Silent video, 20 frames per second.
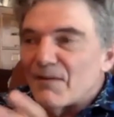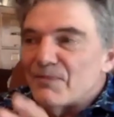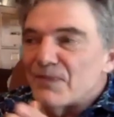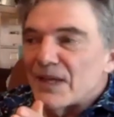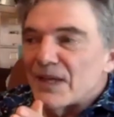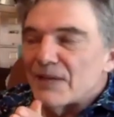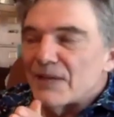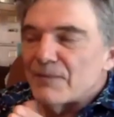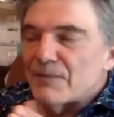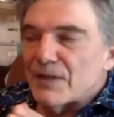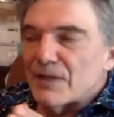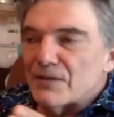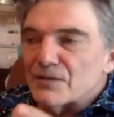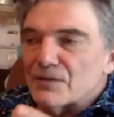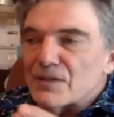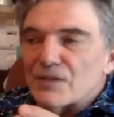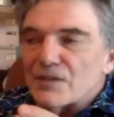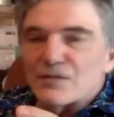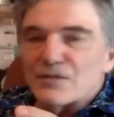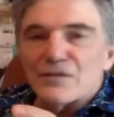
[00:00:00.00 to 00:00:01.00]
because
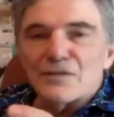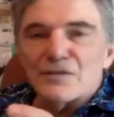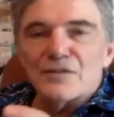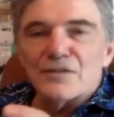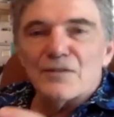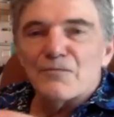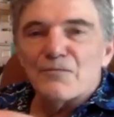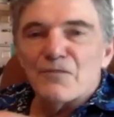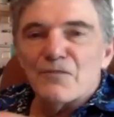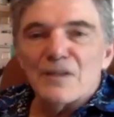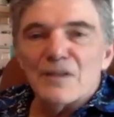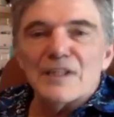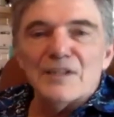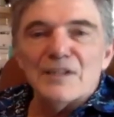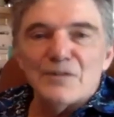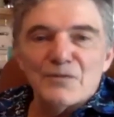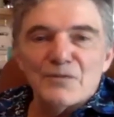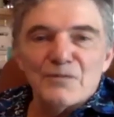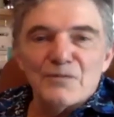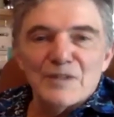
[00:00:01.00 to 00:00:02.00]
there's some really
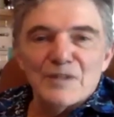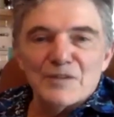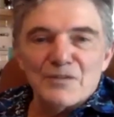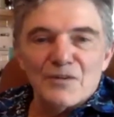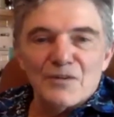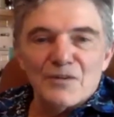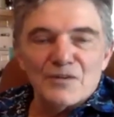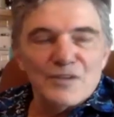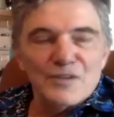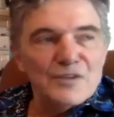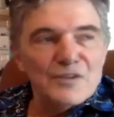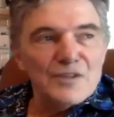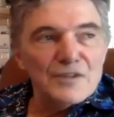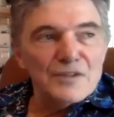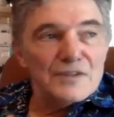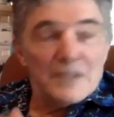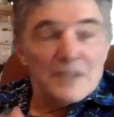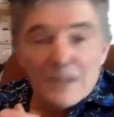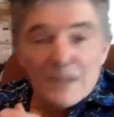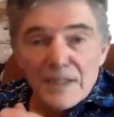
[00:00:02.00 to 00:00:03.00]
new research. It
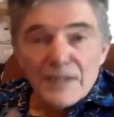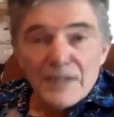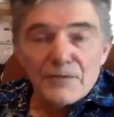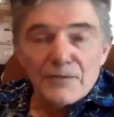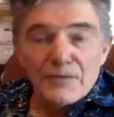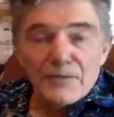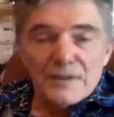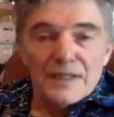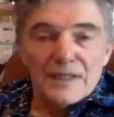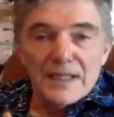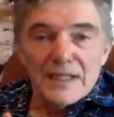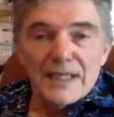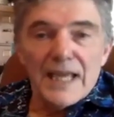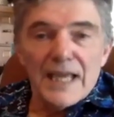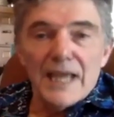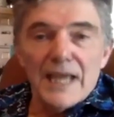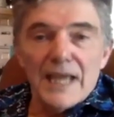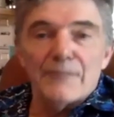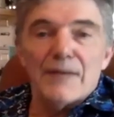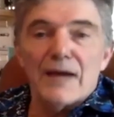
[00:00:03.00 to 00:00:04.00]
just literally
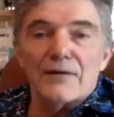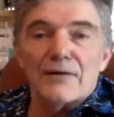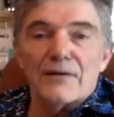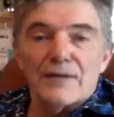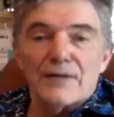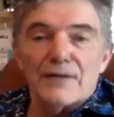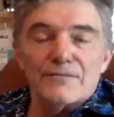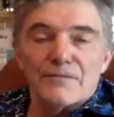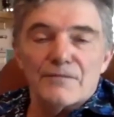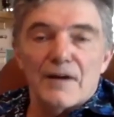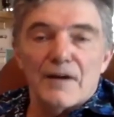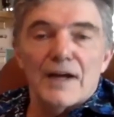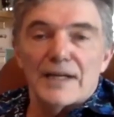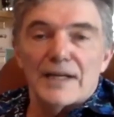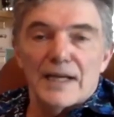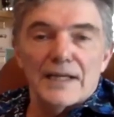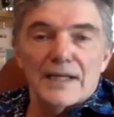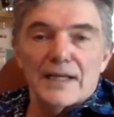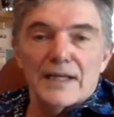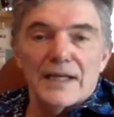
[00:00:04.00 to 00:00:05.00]
came out on
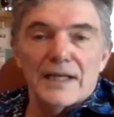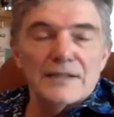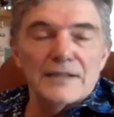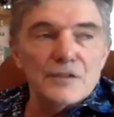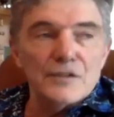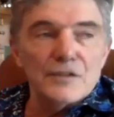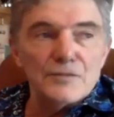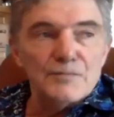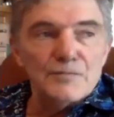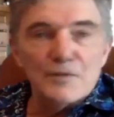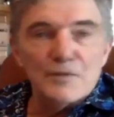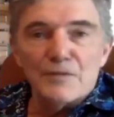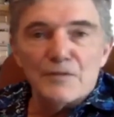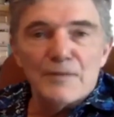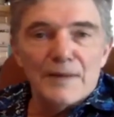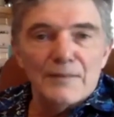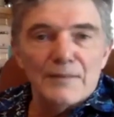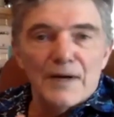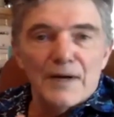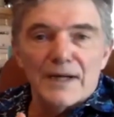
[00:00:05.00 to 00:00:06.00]
Friday. It just blew my
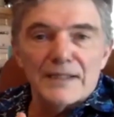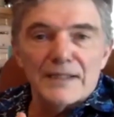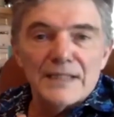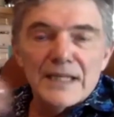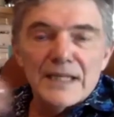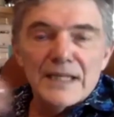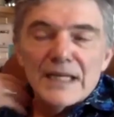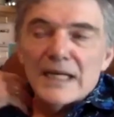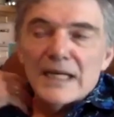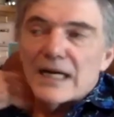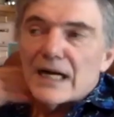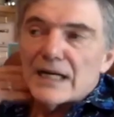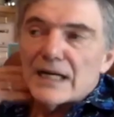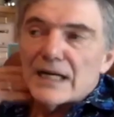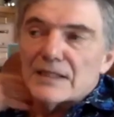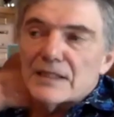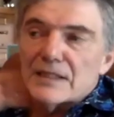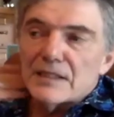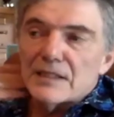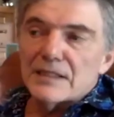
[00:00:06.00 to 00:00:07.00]
mind.
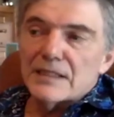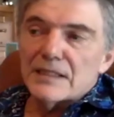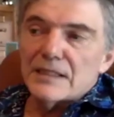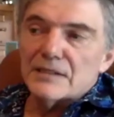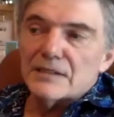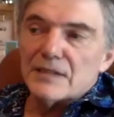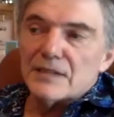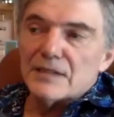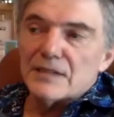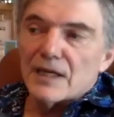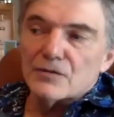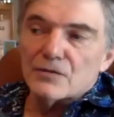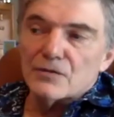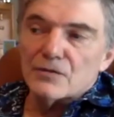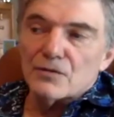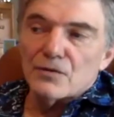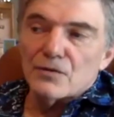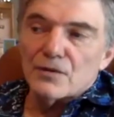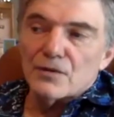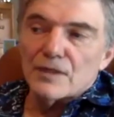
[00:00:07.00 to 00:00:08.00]
These guys are
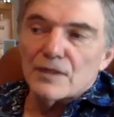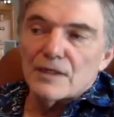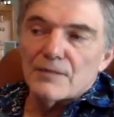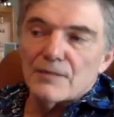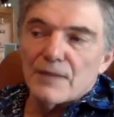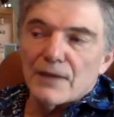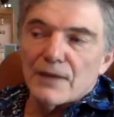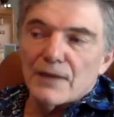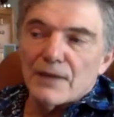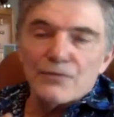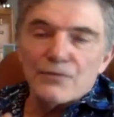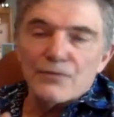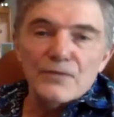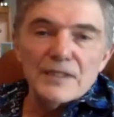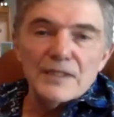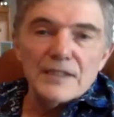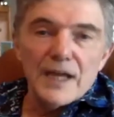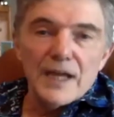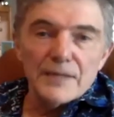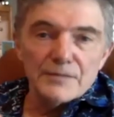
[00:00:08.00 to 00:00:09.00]
talking about 3
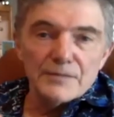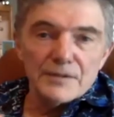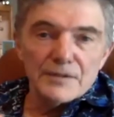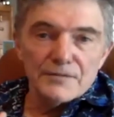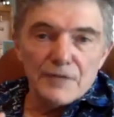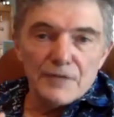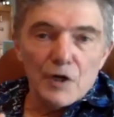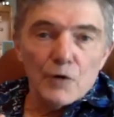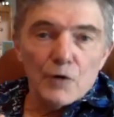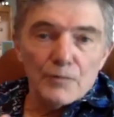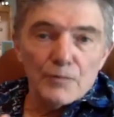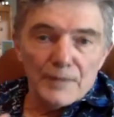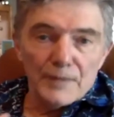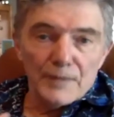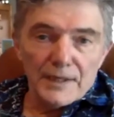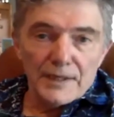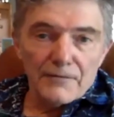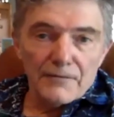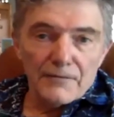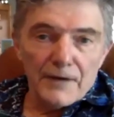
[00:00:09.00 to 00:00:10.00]
types of coping,
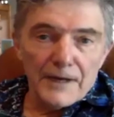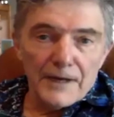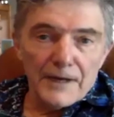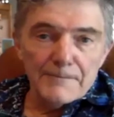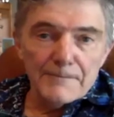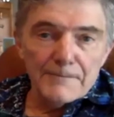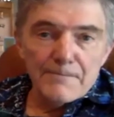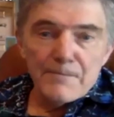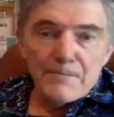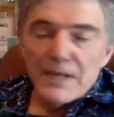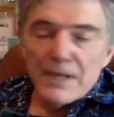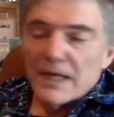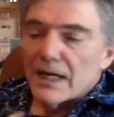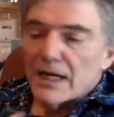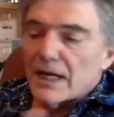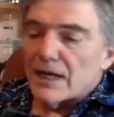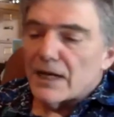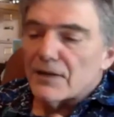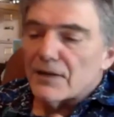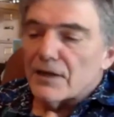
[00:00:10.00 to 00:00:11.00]
right?
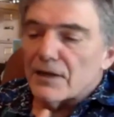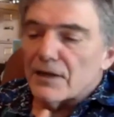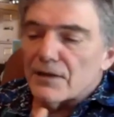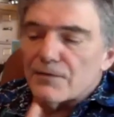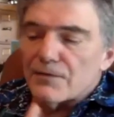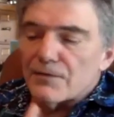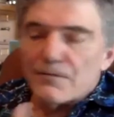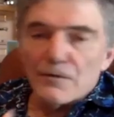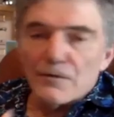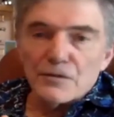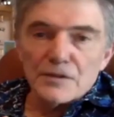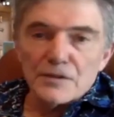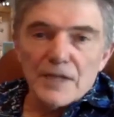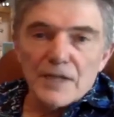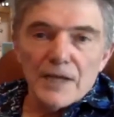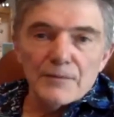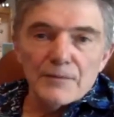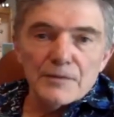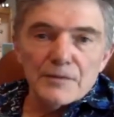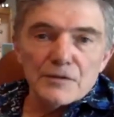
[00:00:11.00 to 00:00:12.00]
The first
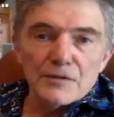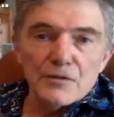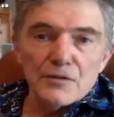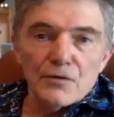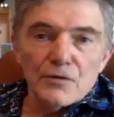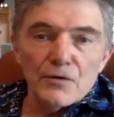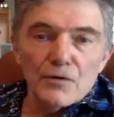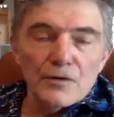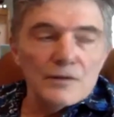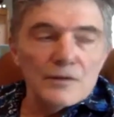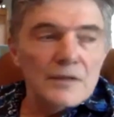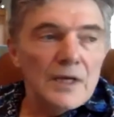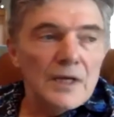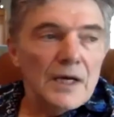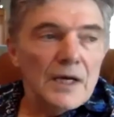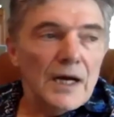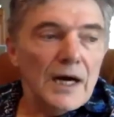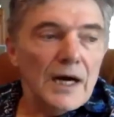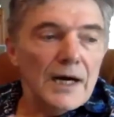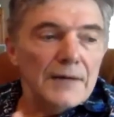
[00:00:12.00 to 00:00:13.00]
type is called
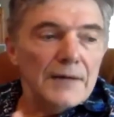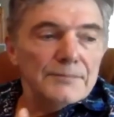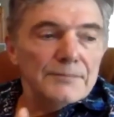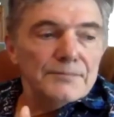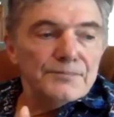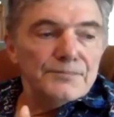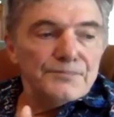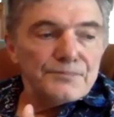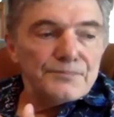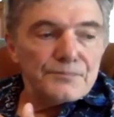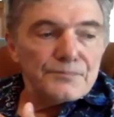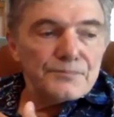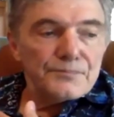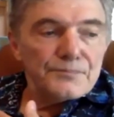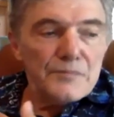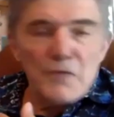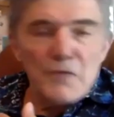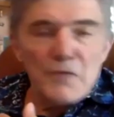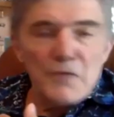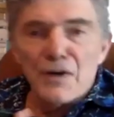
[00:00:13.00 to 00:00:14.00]

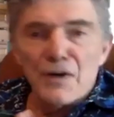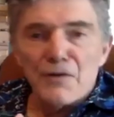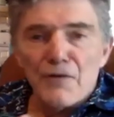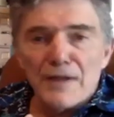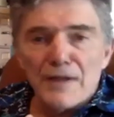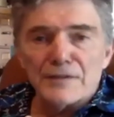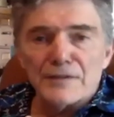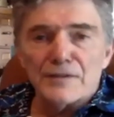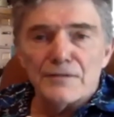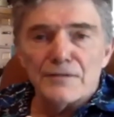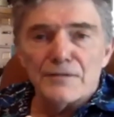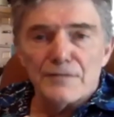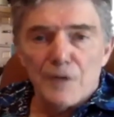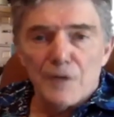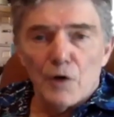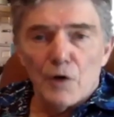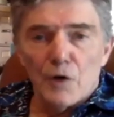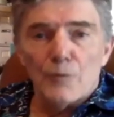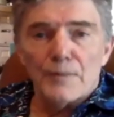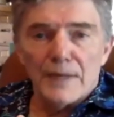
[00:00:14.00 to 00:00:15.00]
regressive
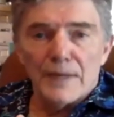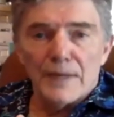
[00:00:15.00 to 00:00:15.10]
coping,